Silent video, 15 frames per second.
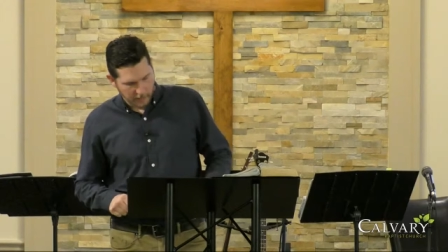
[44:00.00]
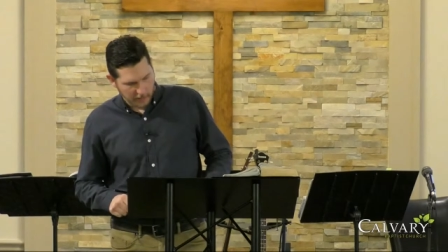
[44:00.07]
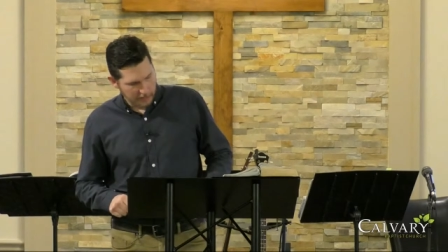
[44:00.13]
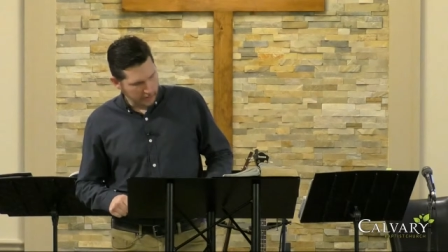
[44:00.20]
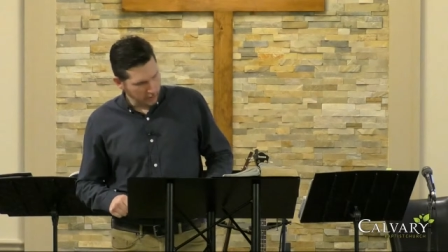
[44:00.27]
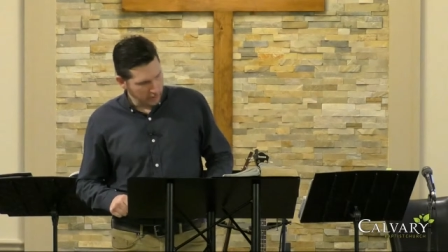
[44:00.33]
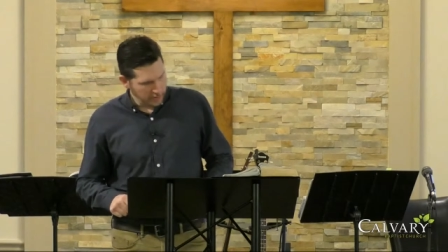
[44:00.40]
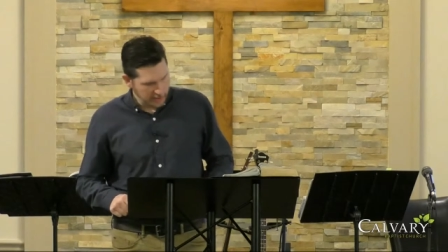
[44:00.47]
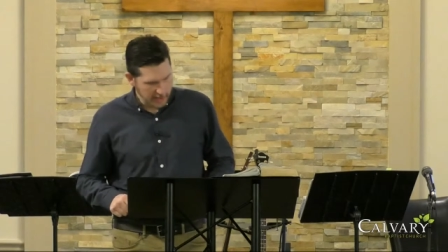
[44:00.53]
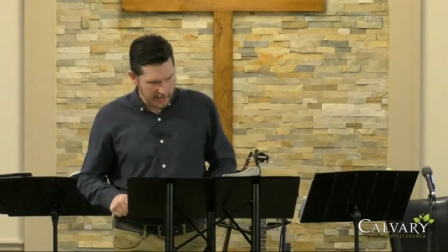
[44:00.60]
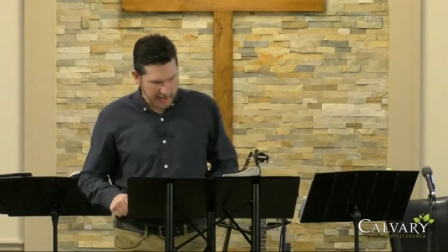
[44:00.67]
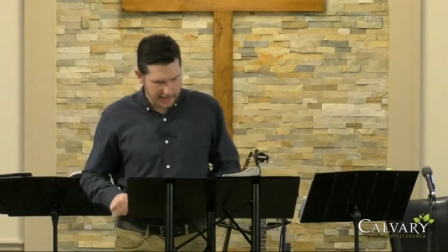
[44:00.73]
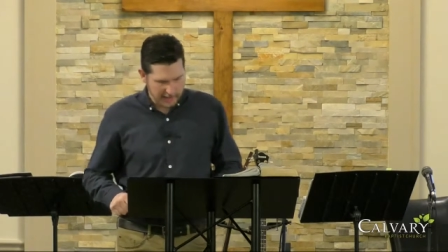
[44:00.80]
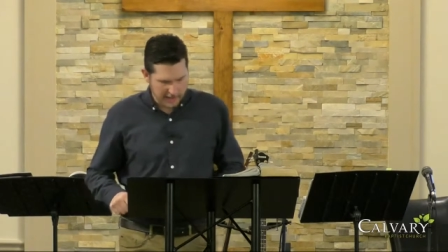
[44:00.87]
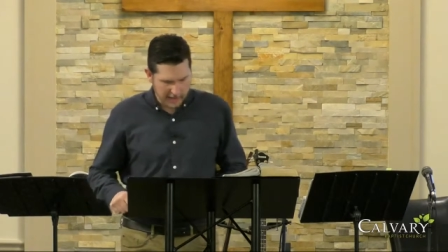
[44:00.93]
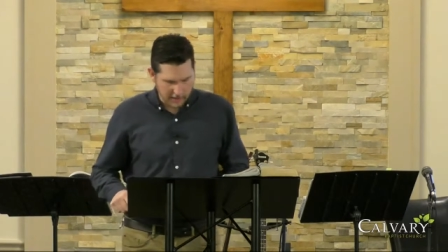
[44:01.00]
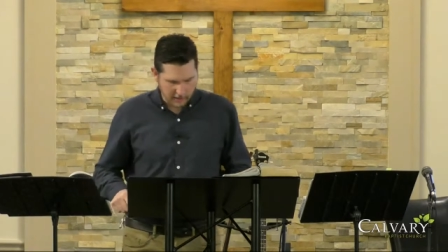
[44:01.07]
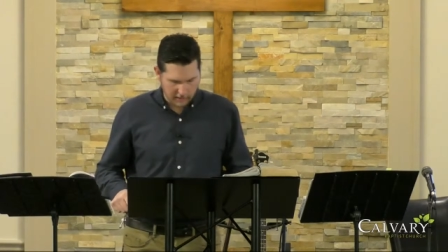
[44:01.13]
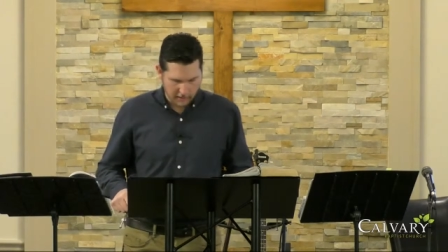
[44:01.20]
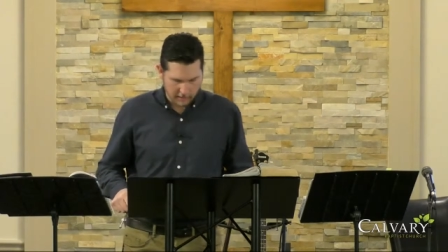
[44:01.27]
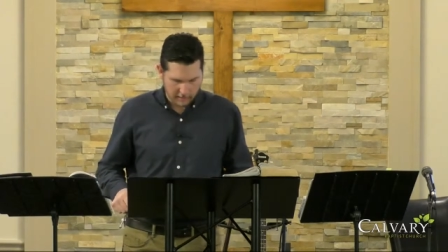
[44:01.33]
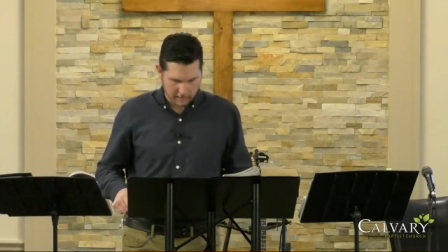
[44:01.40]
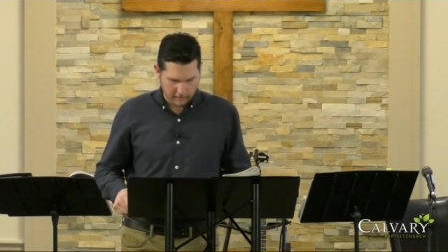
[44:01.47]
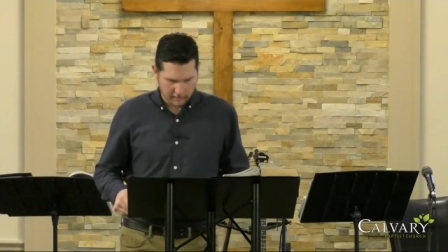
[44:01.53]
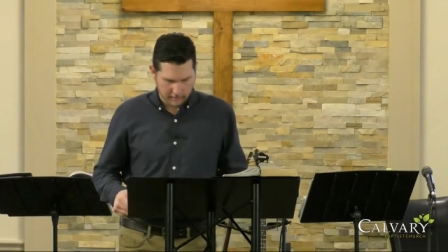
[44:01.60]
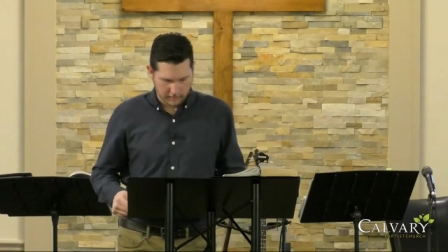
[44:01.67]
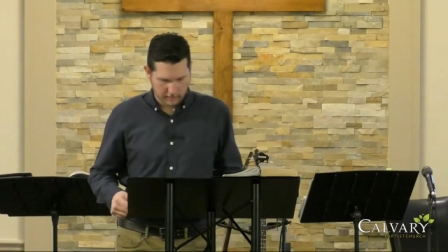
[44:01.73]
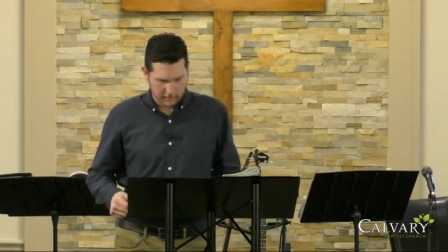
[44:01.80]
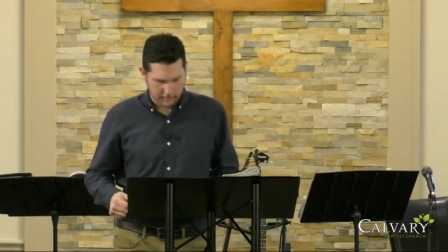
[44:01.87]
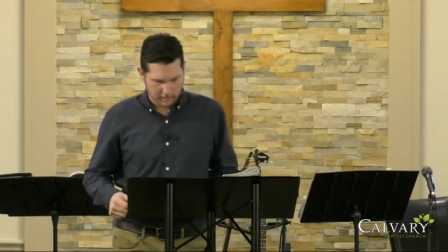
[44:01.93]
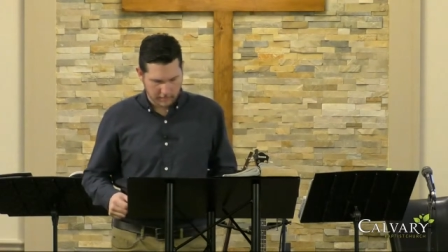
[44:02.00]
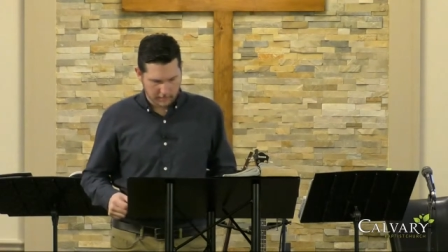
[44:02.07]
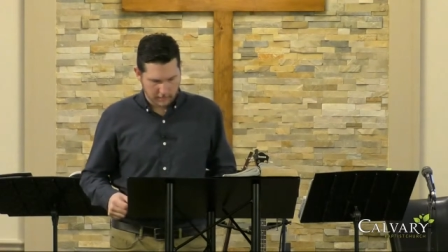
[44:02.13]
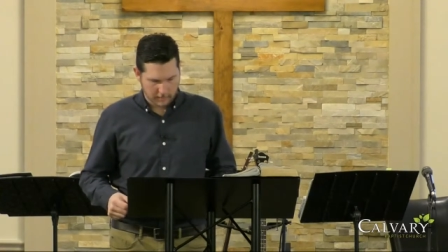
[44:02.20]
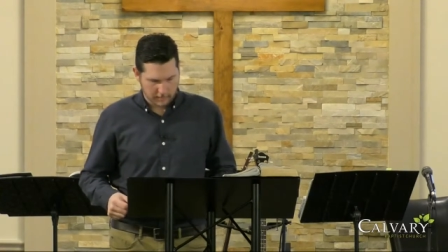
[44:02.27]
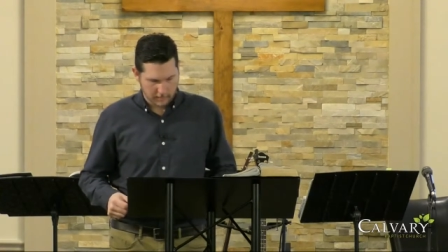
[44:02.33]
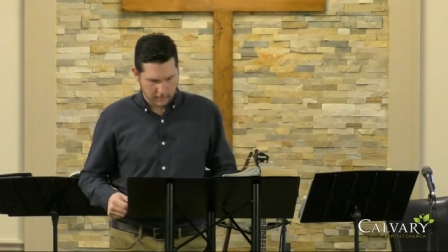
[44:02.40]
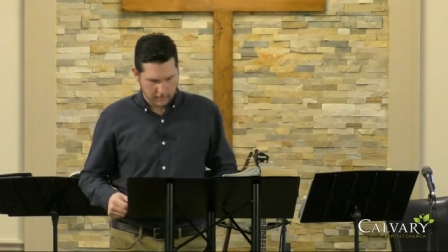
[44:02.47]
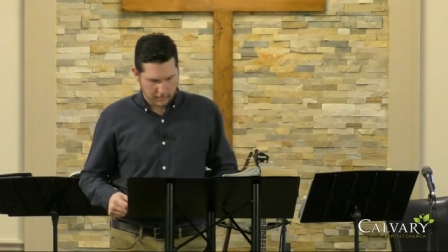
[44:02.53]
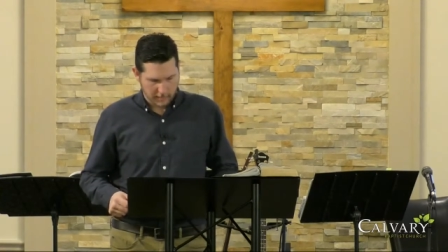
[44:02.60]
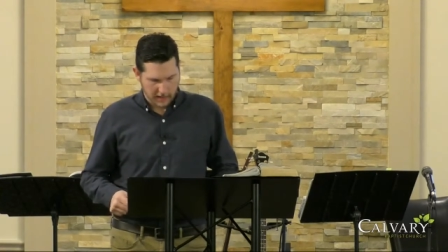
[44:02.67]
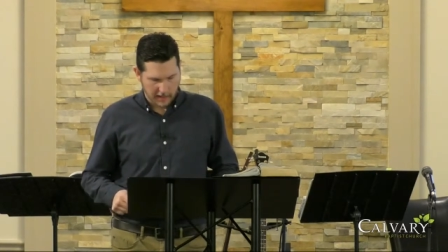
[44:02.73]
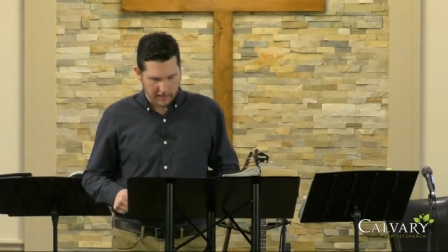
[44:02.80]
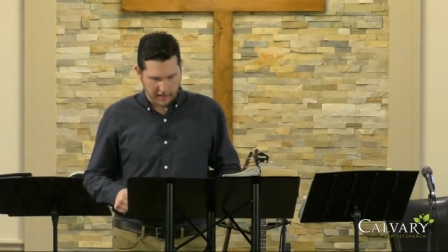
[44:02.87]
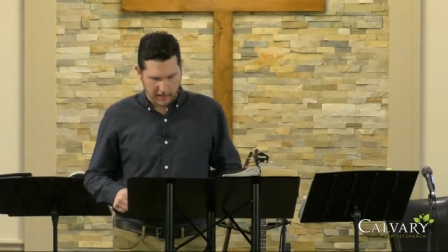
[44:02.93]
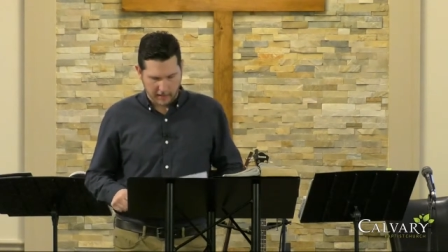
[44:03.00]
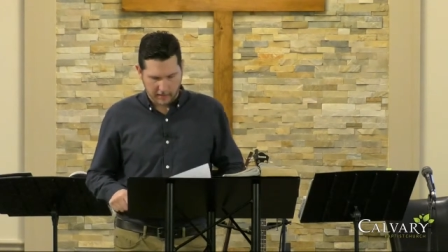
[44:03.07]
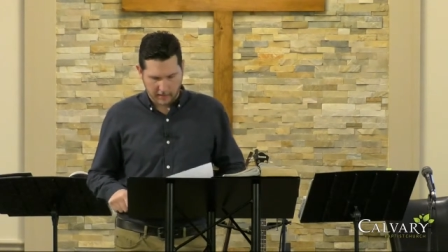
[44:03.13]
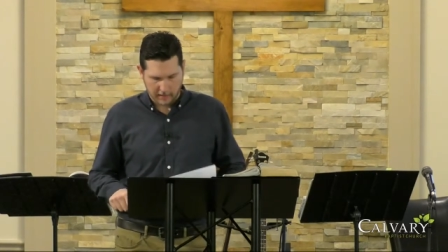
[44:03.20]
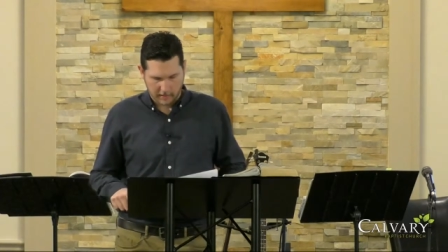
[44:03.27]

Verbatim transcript: And so we're going to end here, I think.